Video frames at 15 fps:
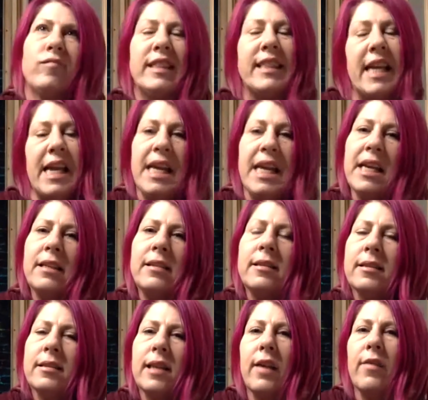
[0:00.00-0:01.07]

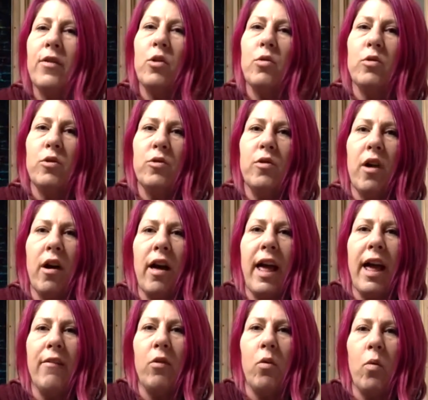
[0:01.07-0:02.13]
tedious if you do not
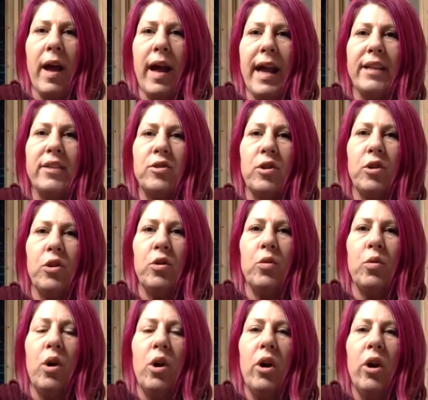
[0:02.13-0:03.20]
have a way to
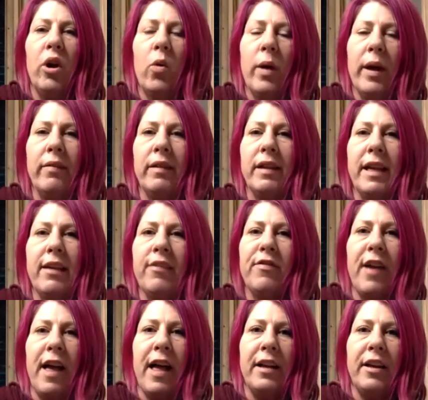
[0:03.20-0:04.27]
quickly
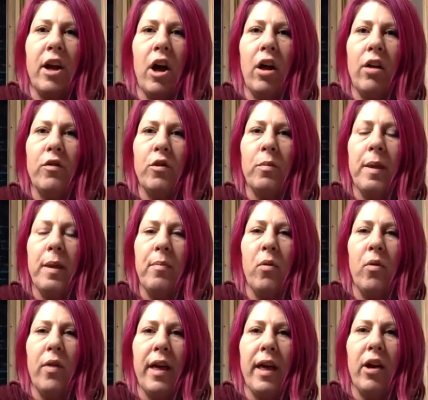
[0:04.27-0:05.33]
find all of your
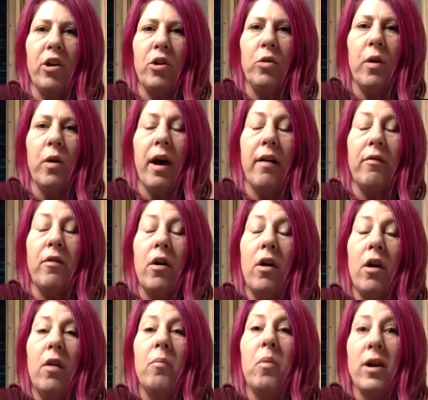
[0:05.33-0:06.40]
people that you have
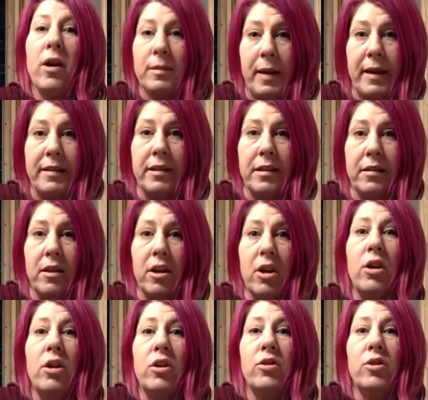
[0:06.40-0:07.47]
prospected.
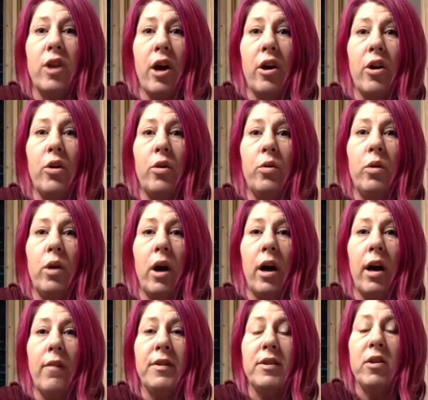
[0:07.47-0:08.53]
So
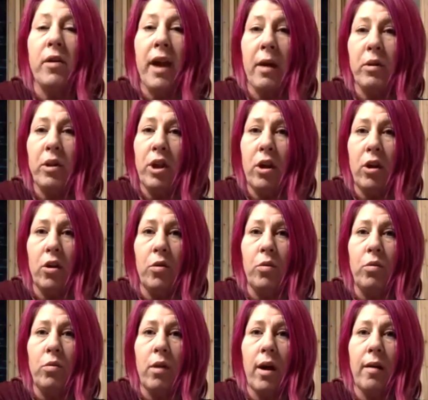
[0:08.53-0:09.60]
if it's okay with you,
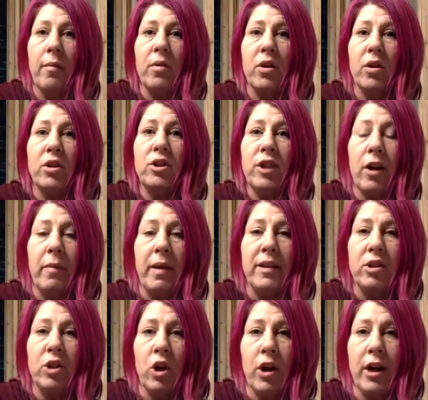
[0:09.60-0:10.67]
I'm going to share my
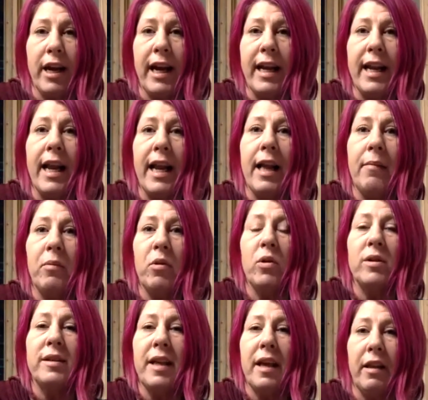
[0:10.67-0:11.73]
screen and I'm
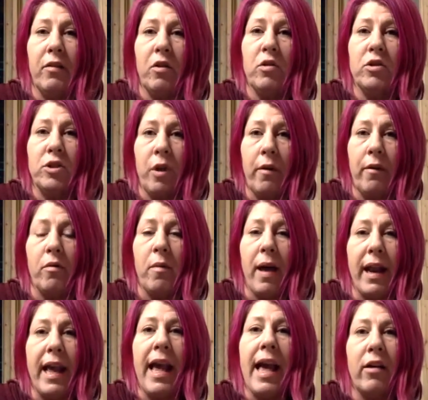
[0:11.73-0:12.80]
going to show
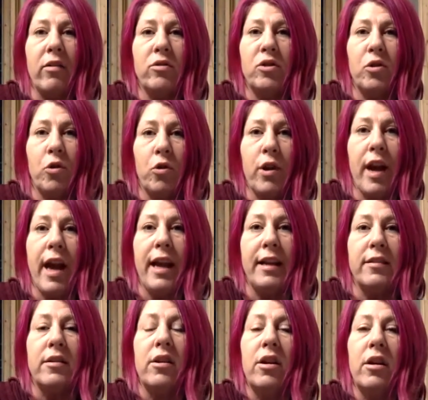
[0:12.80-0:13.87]
everybody how to
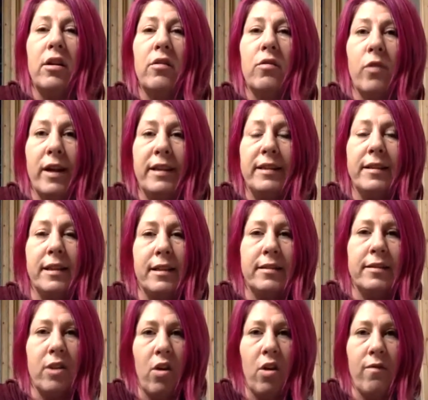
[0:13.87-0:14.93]
create friends
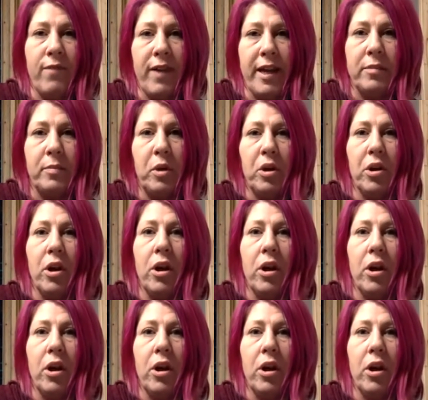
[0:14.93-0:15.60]
lists on Facebook.